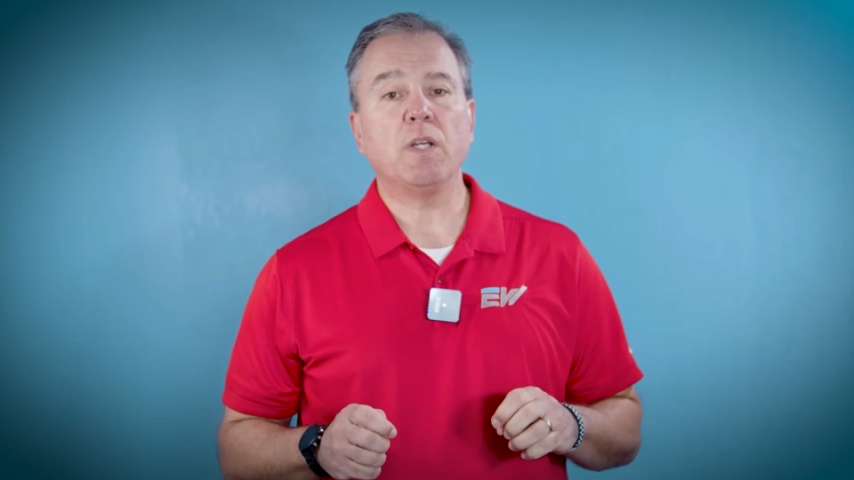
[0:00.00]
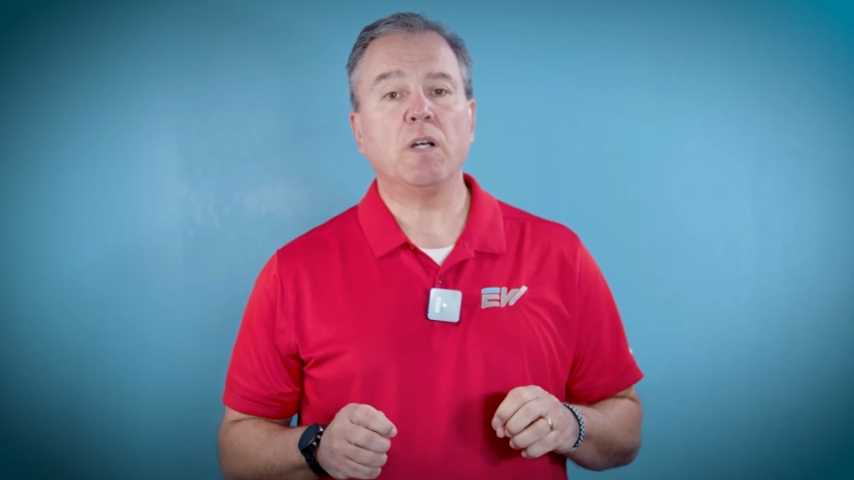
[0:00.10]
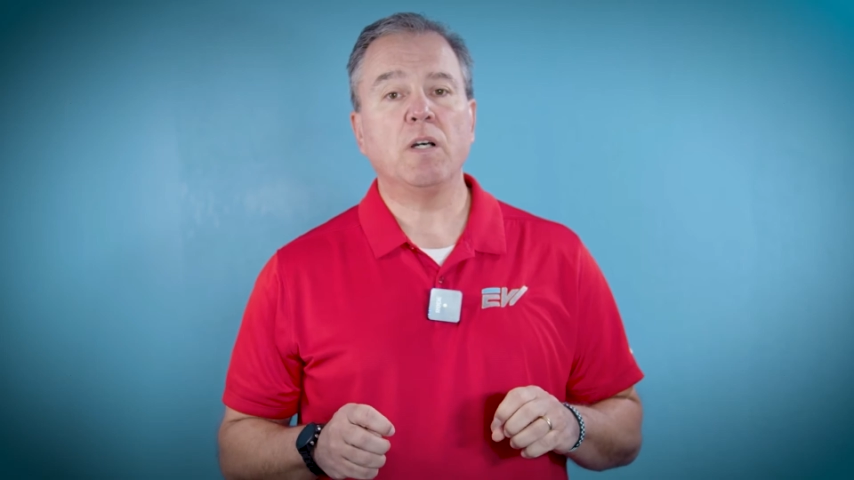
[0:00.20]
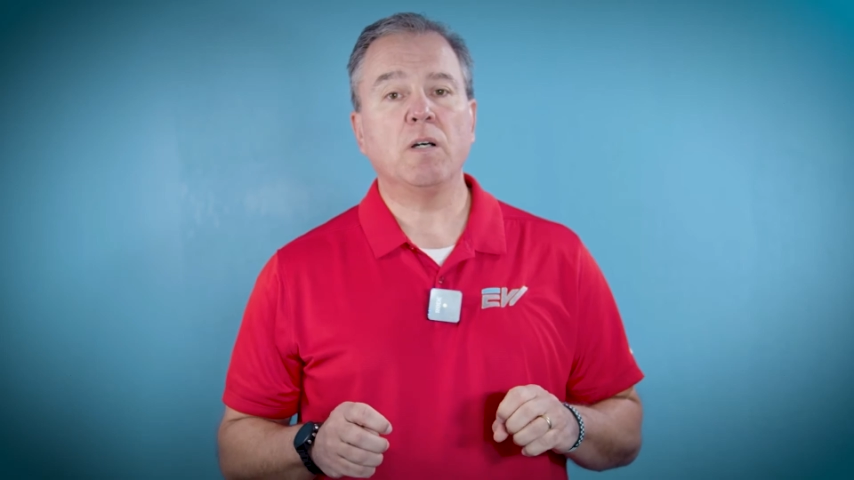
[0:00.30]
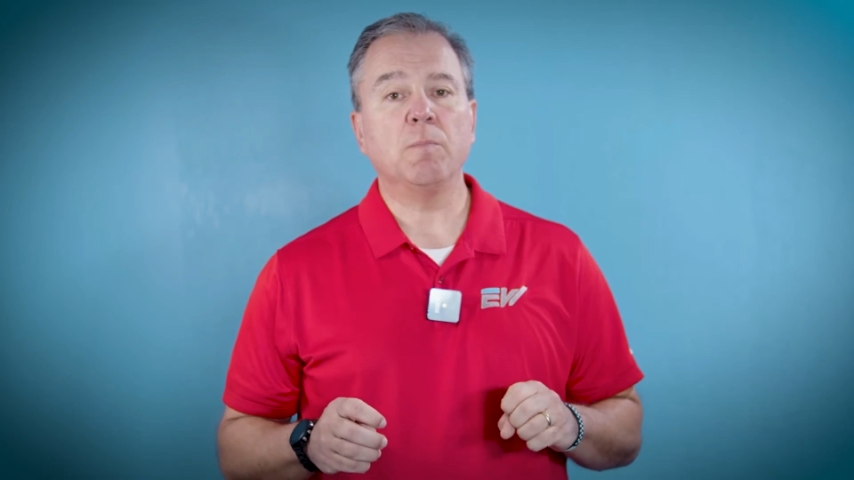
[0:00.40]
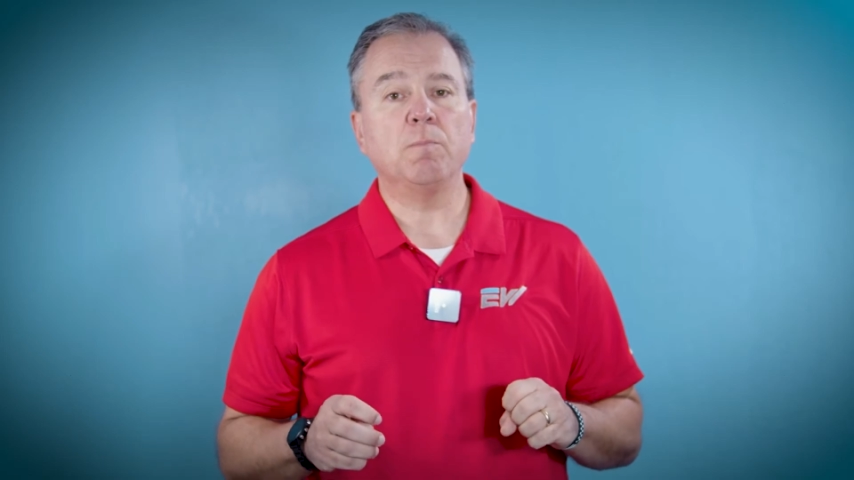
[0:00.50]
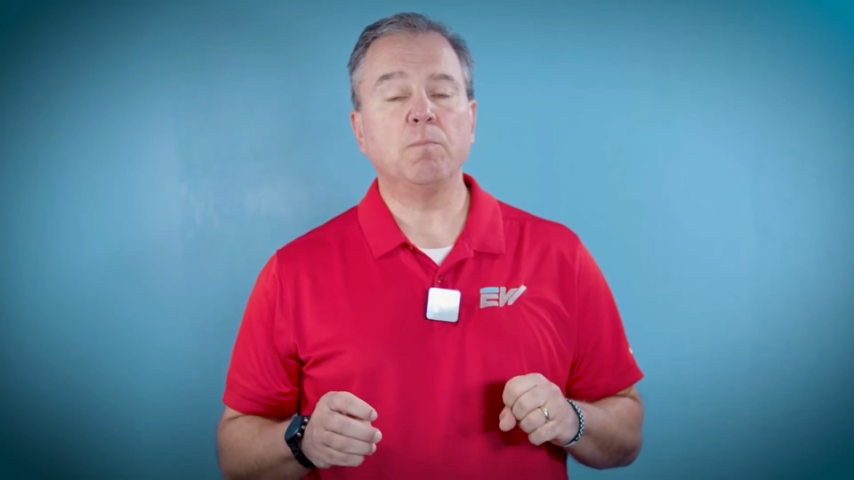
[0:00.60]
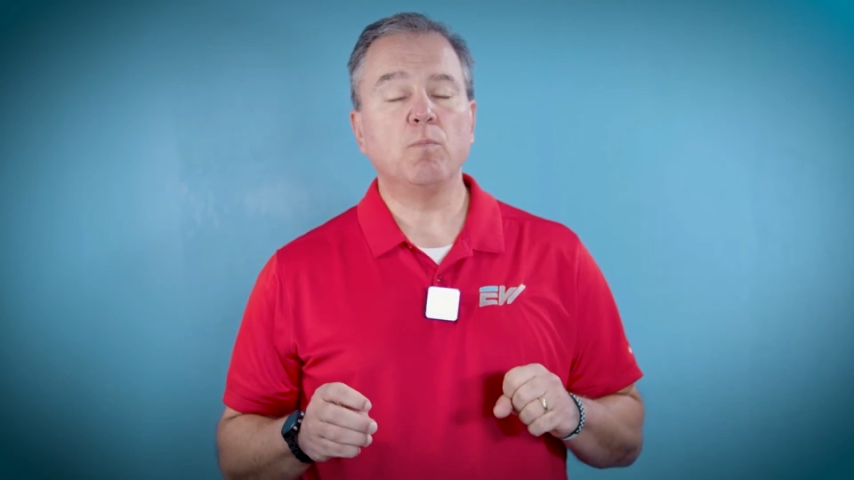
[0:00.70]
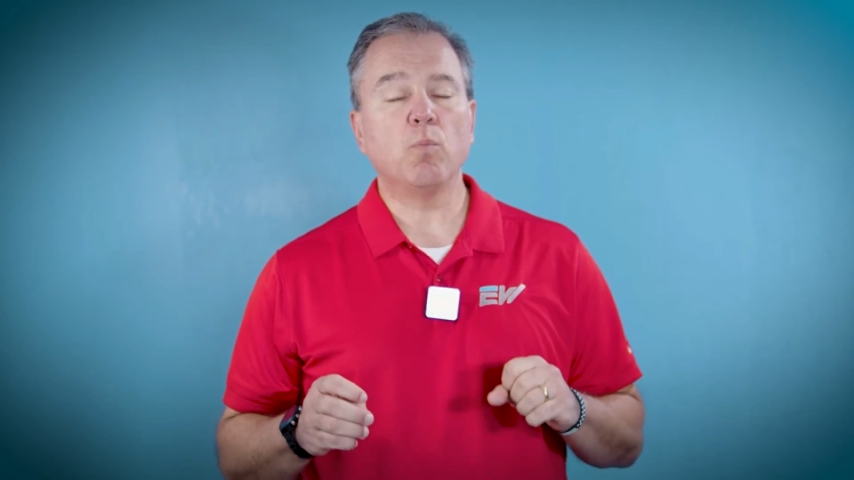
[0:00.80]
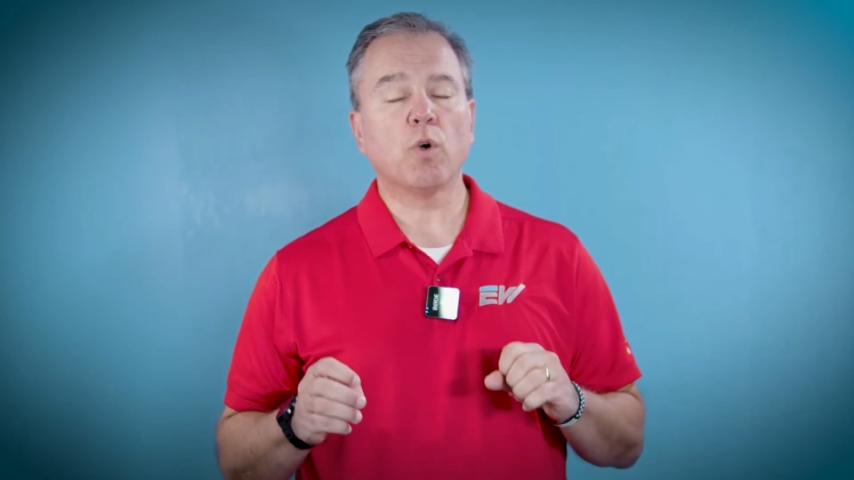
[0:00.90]
uh,
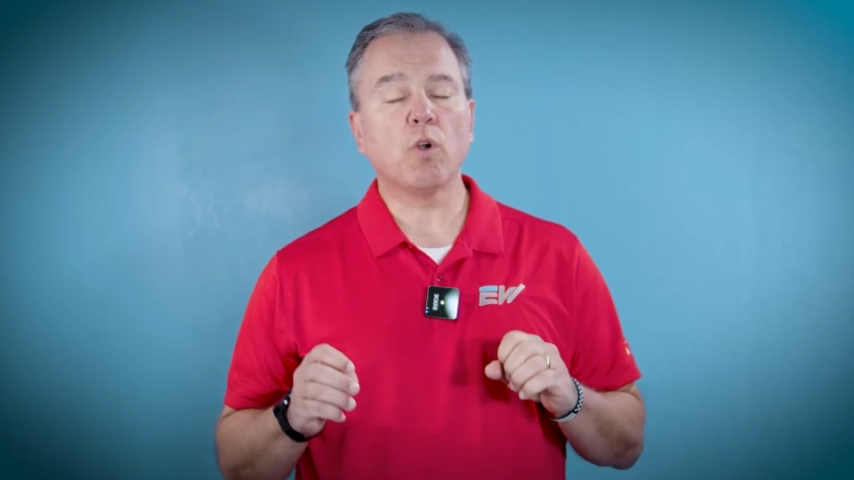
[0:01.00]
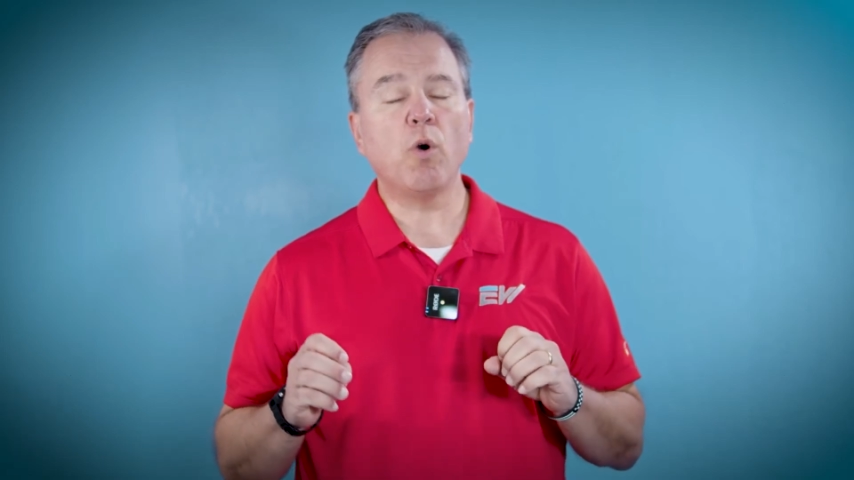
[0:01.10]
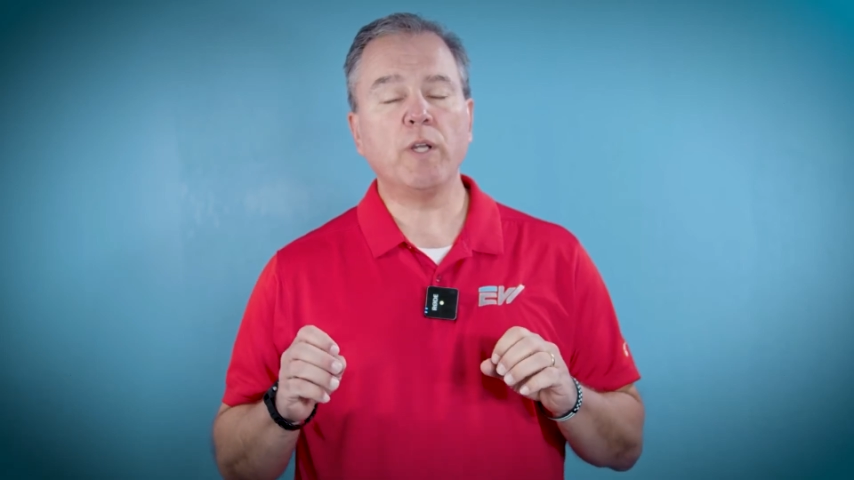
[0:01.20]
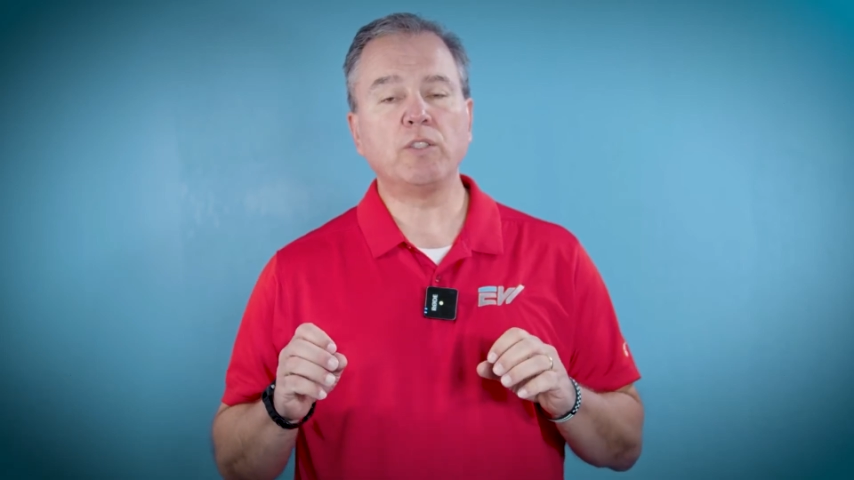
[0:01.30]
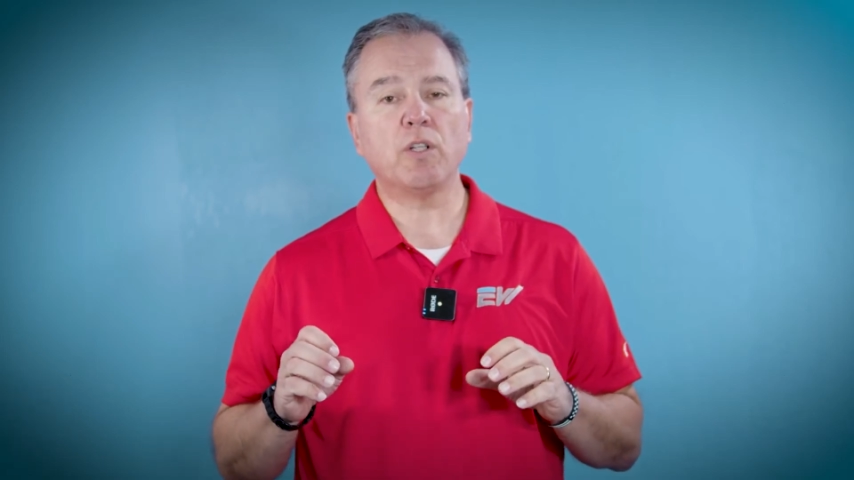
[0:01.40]
We're going